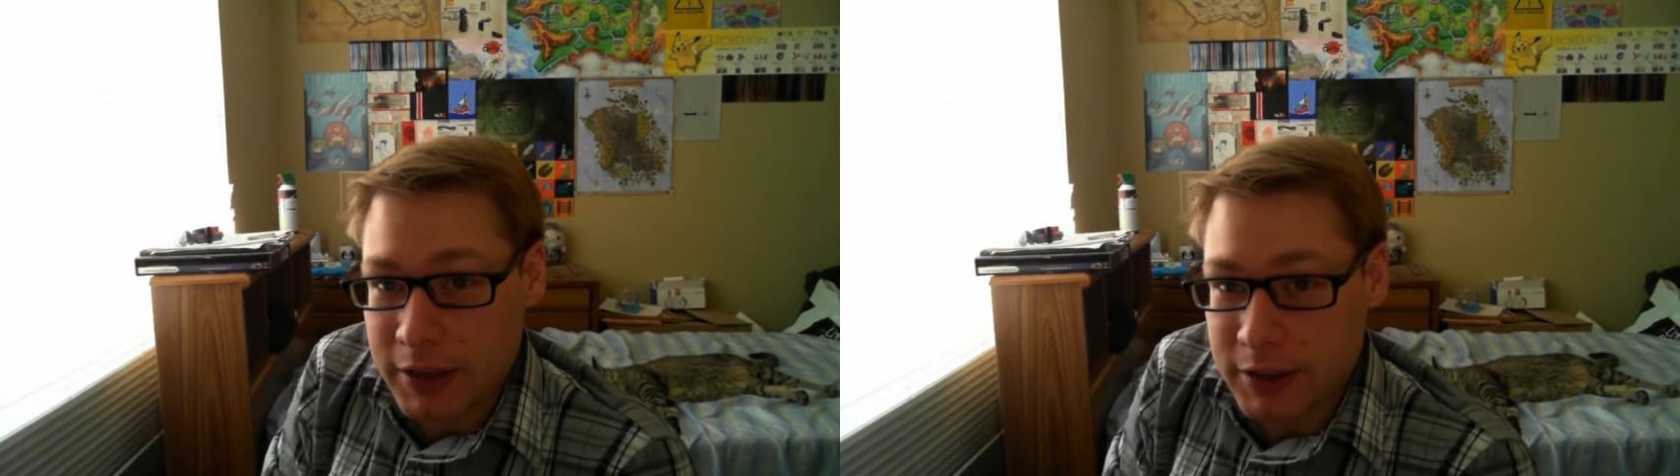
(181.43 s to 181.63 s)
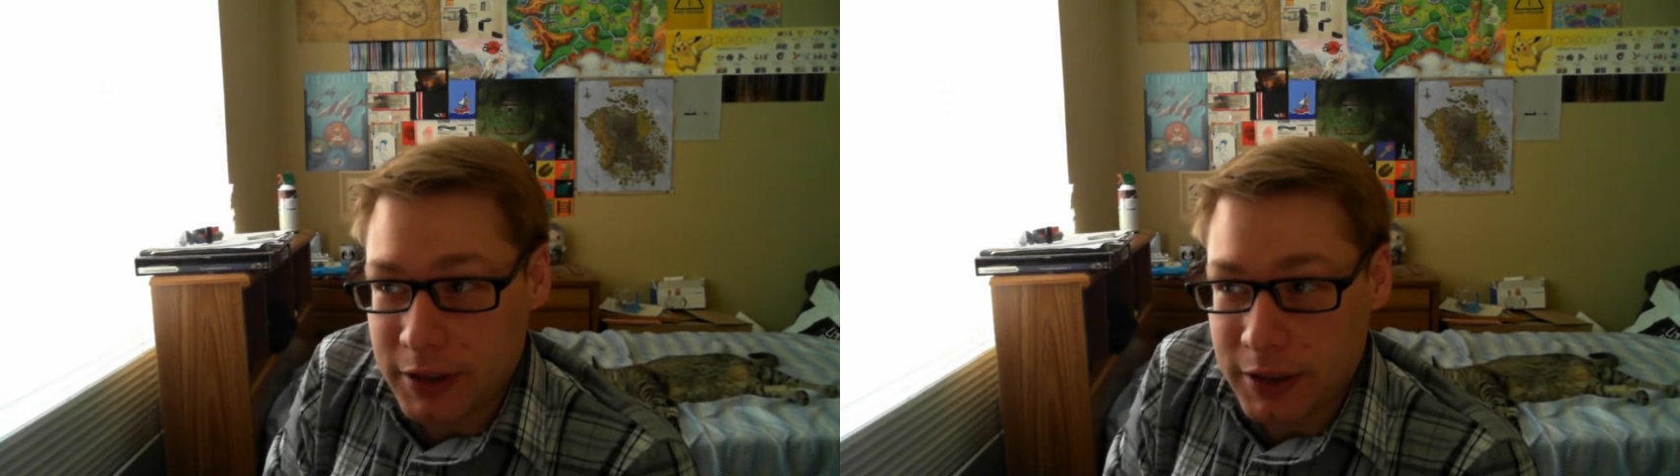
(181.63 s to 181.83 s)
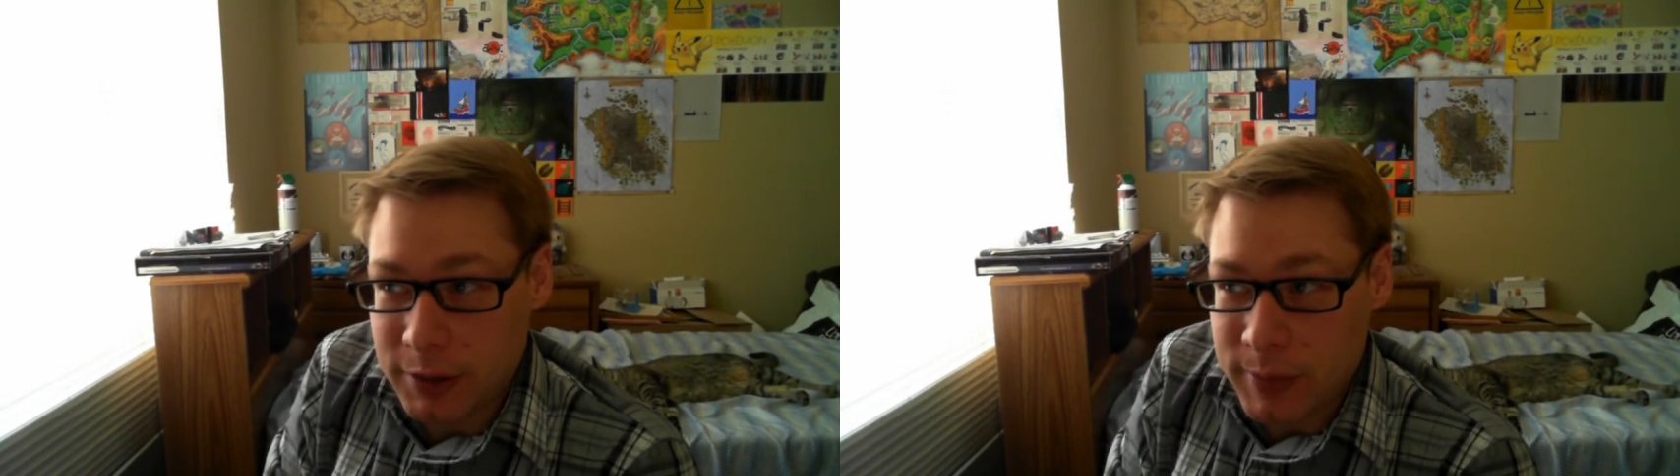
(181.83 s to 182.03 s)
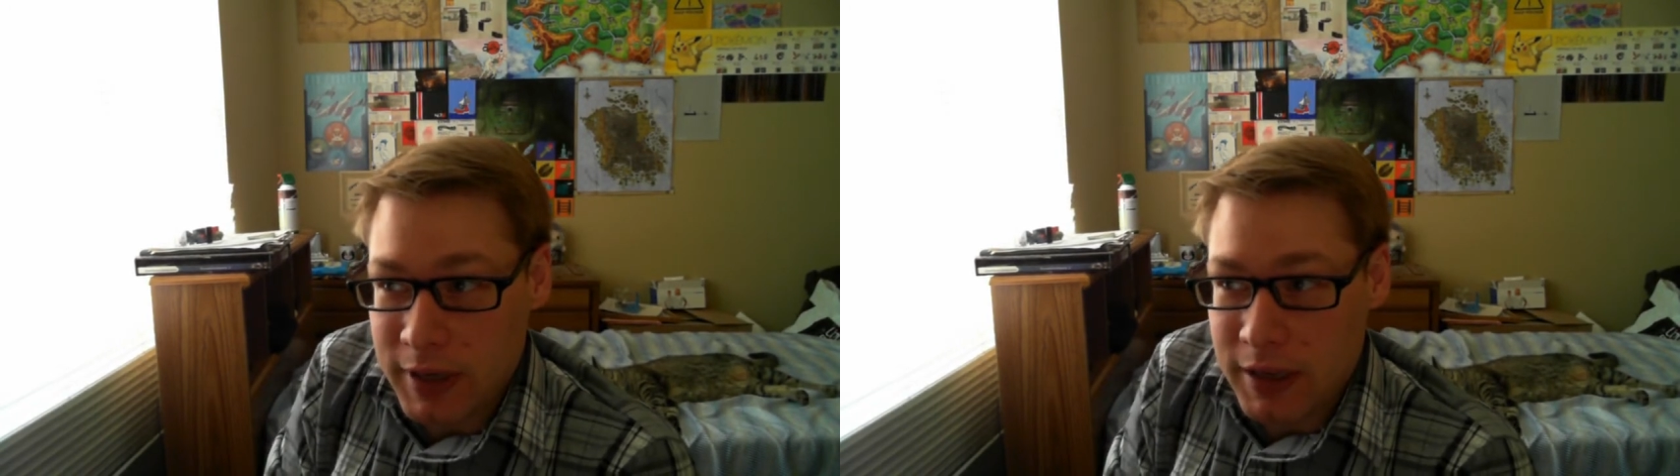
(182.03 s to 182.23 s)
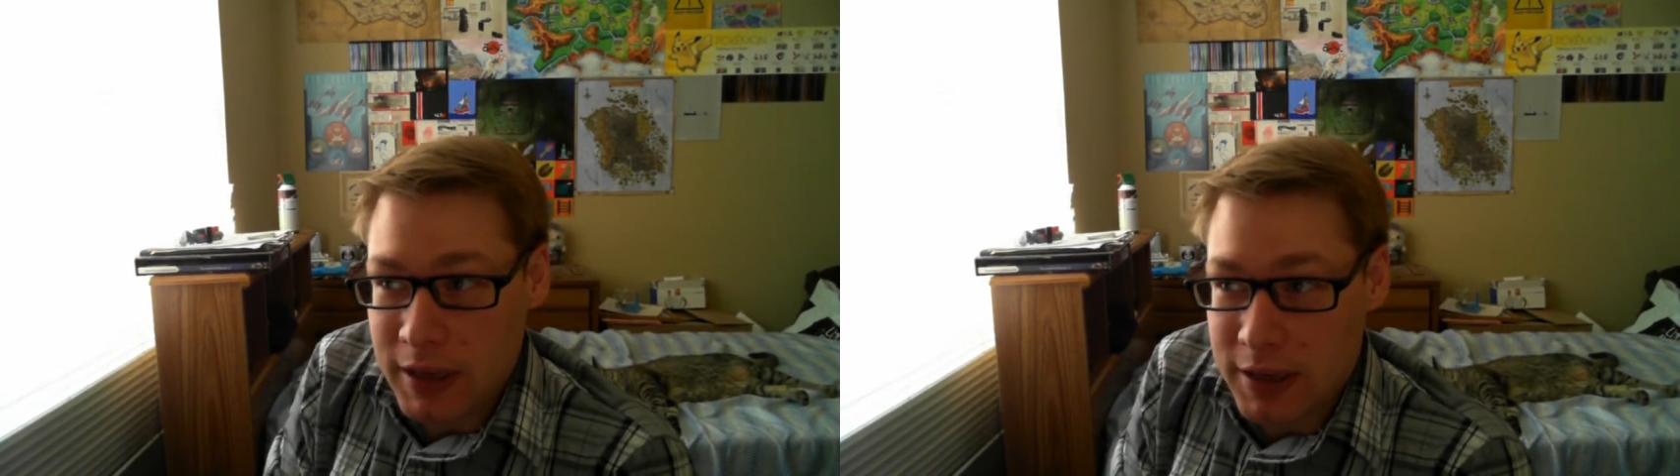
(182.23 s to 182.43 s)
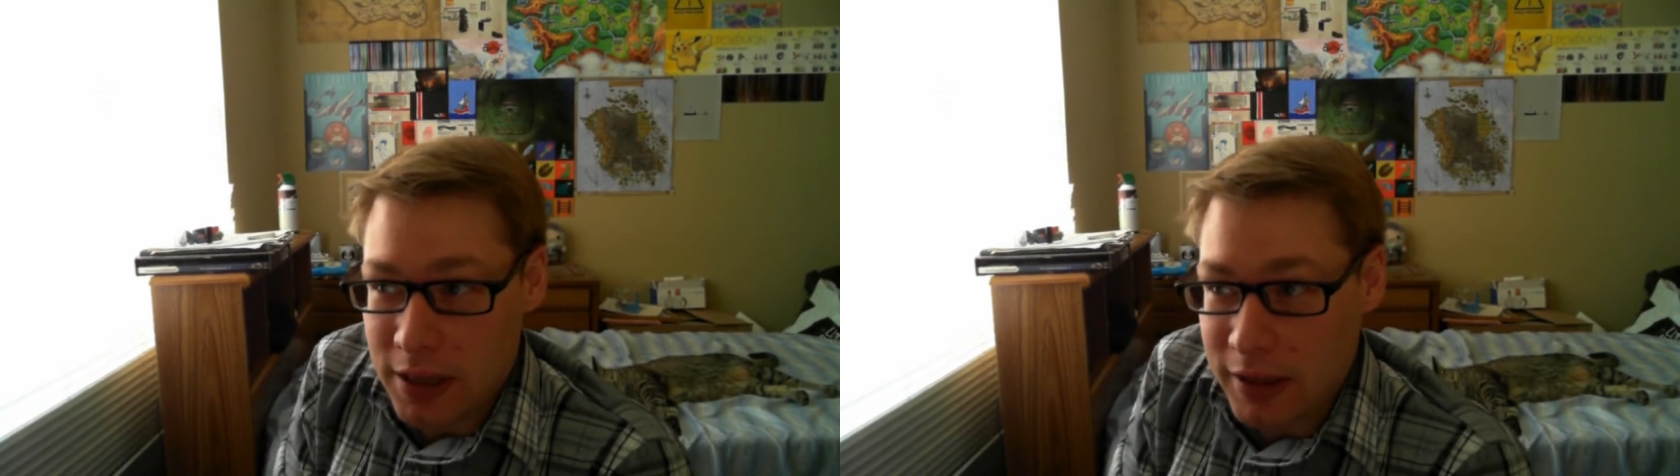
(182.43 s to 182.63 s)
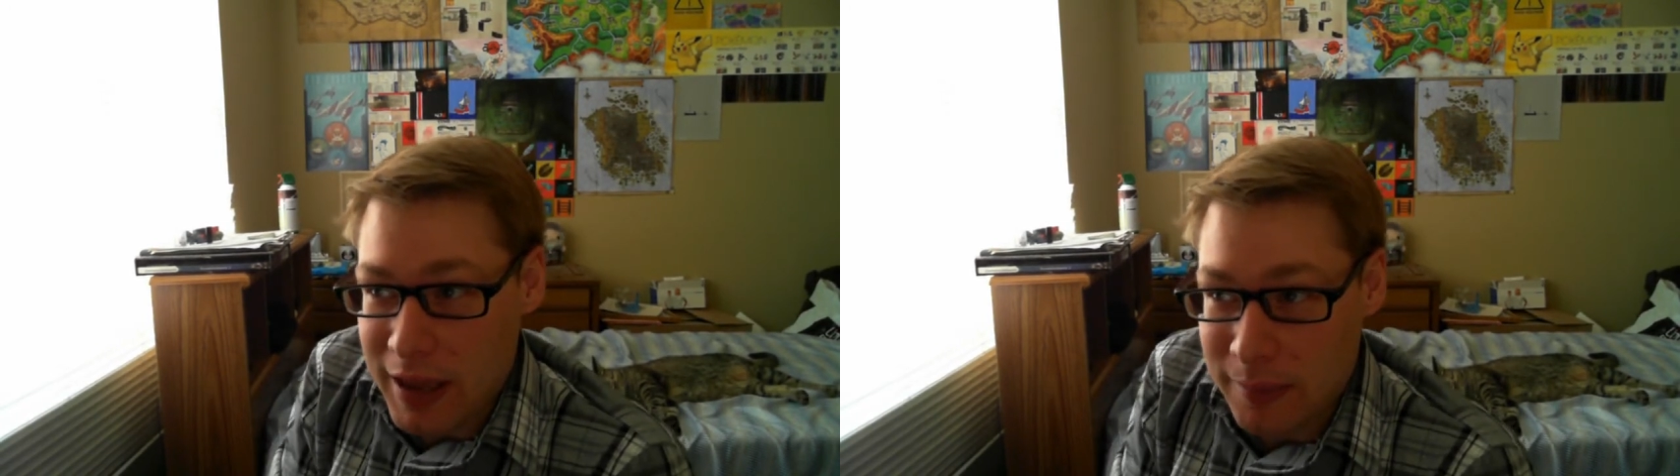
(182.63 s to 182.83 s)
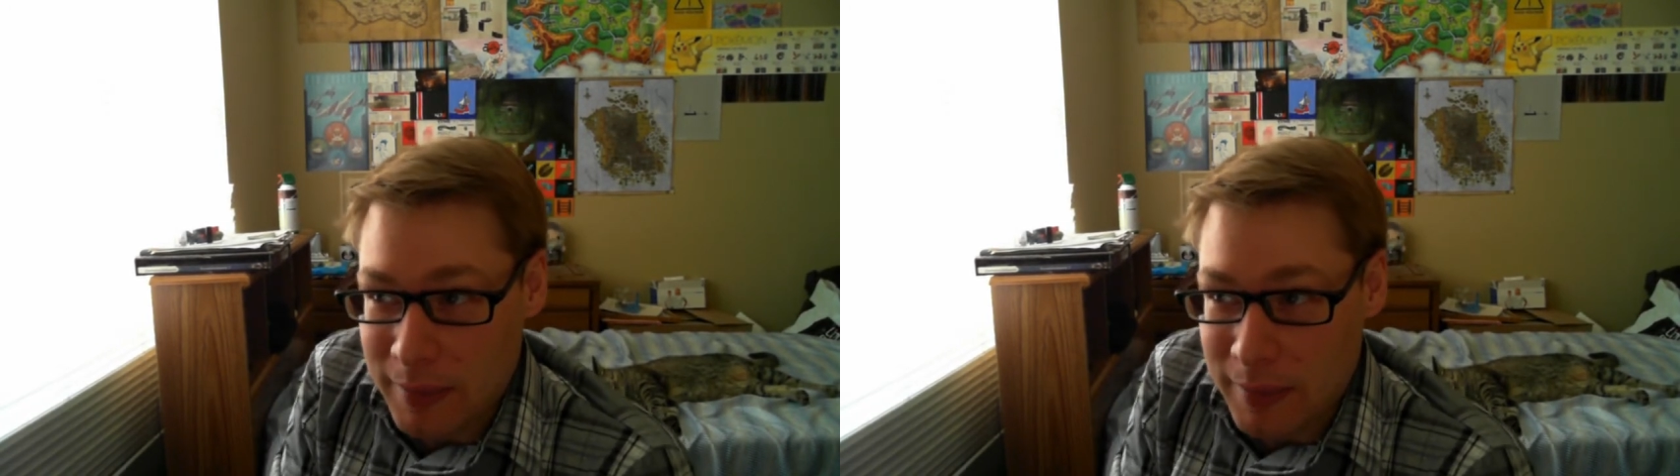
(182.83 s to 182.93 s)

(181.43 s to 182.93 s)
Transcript: status is me yelling